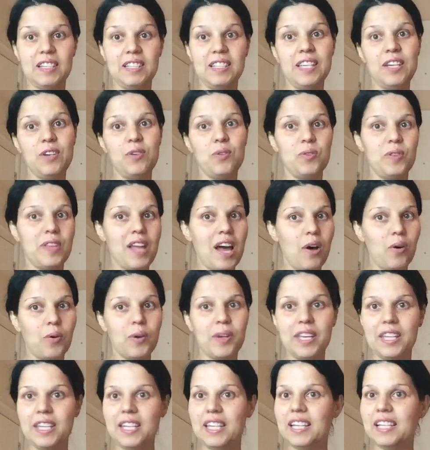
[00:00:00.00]
till now
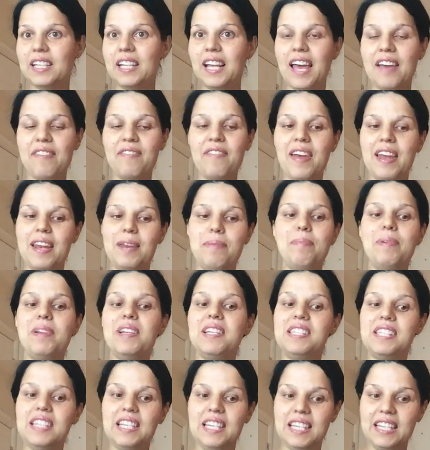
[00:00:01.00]
he didn't have any
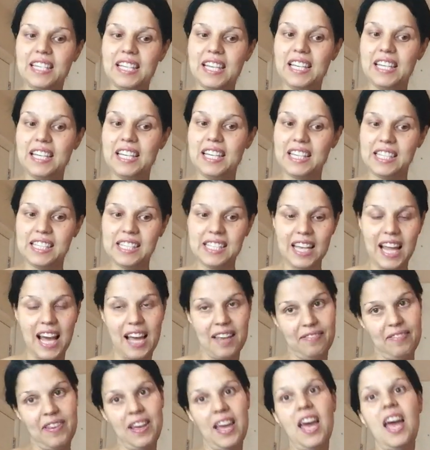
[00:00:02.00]
penicillin in his
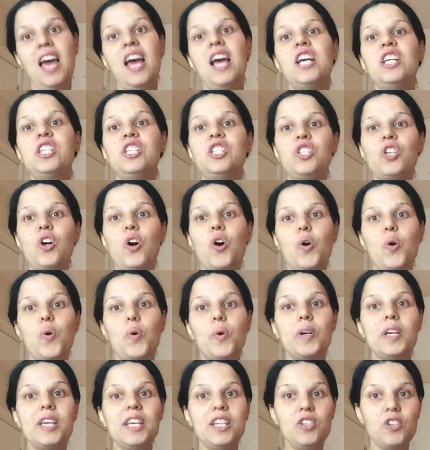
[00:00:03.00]
life.
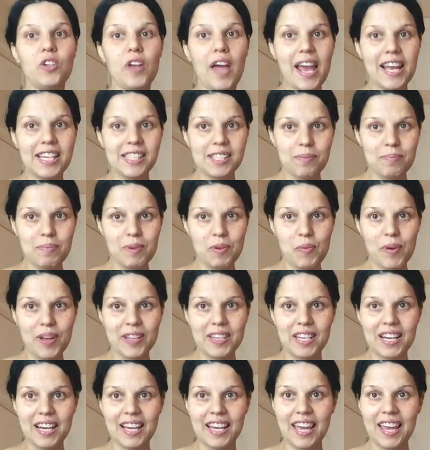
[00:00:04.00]
So he asked me
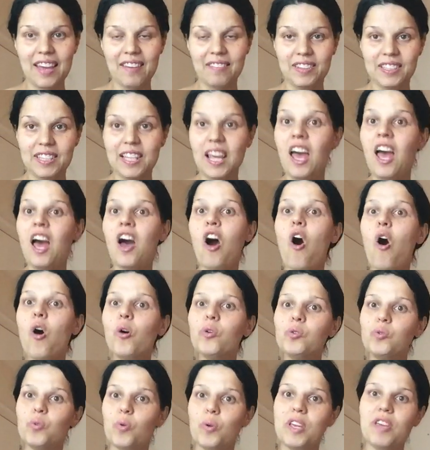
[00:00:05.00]
whether I have it.
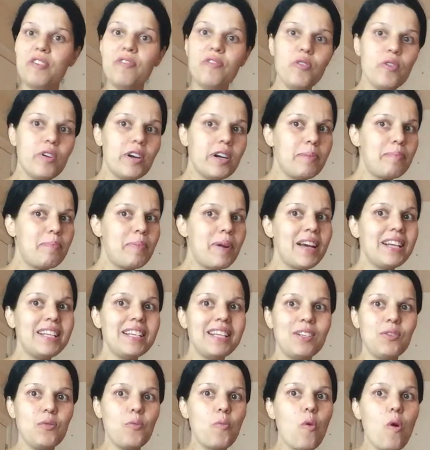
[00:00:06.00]
Also, if you're a
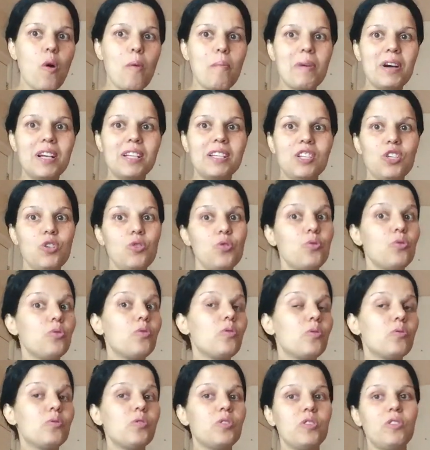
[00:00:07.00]
pregnant woman, you
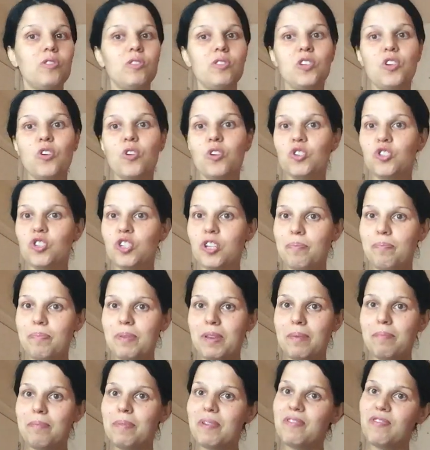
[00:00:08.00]
should consult your
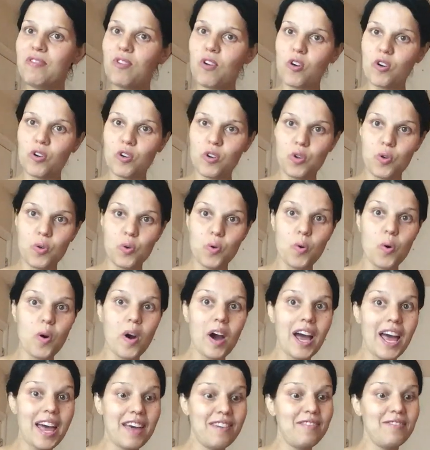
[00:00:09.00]
GP before
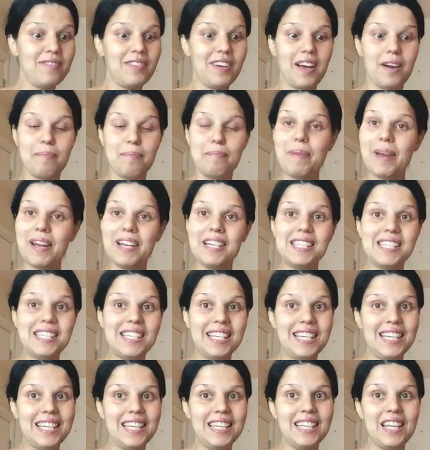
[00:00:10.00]
you have
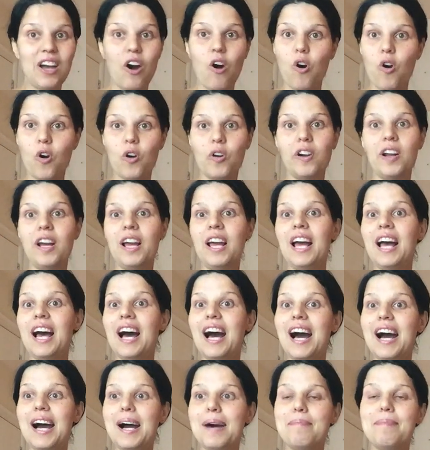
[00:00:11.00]
penicillin or
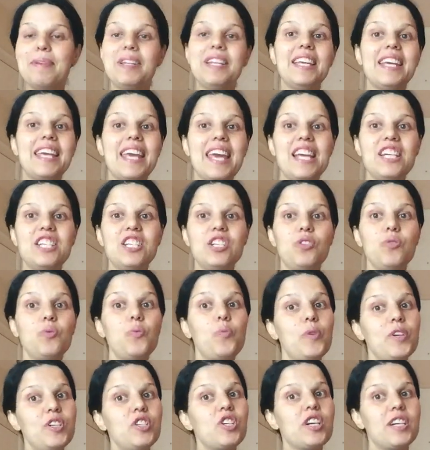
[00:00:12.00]

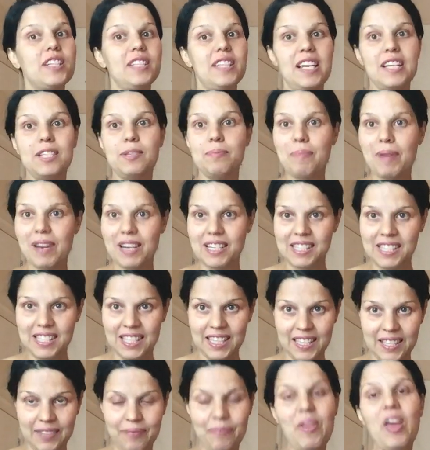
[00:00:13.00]
medication which contains
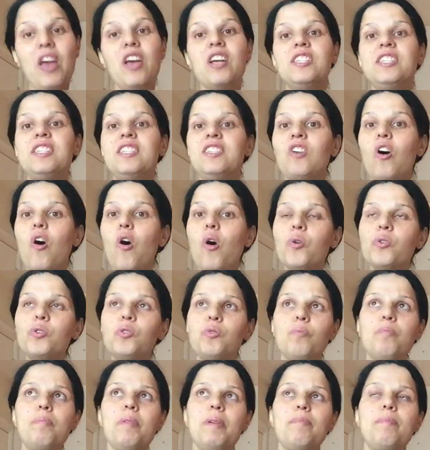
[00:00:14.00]
penicillin. So
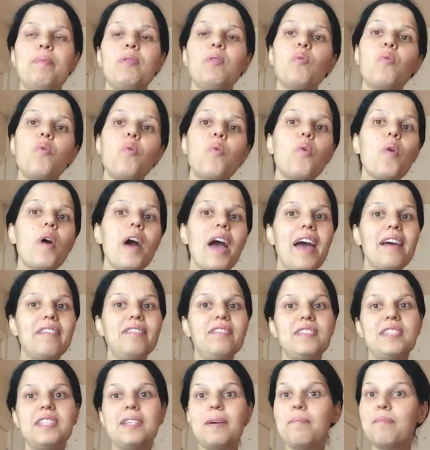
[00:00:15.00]
also, people who have
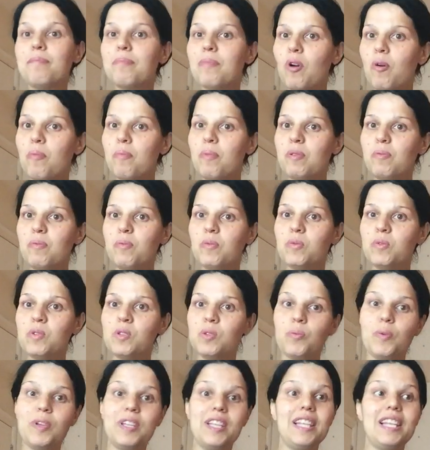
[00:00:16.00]
some
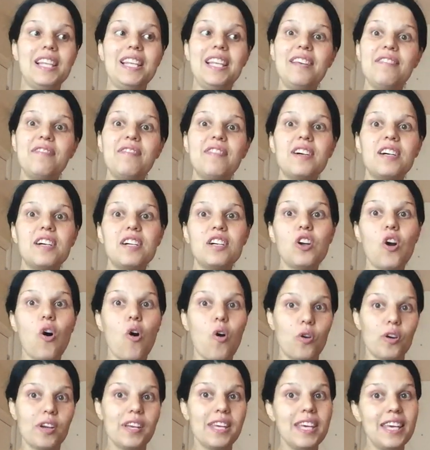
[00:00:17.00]
problems with liver
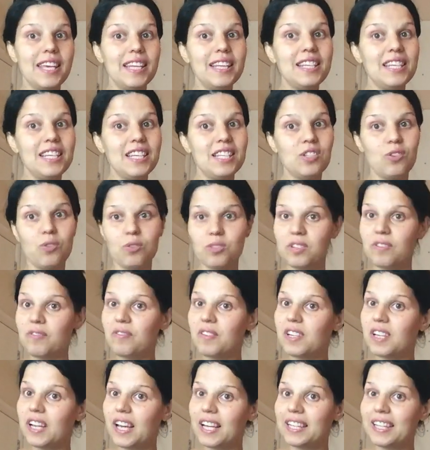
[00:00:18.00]
or kidneys or
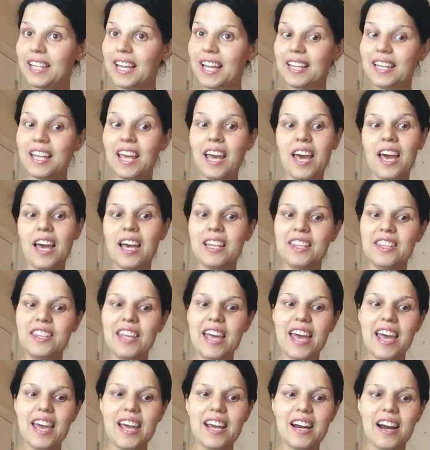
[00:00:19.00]
something like that,
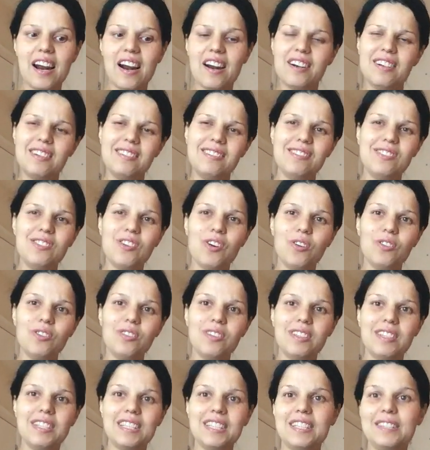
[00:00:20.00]
they are
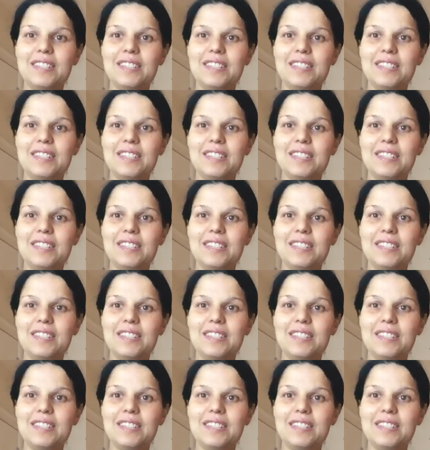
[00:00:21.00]
not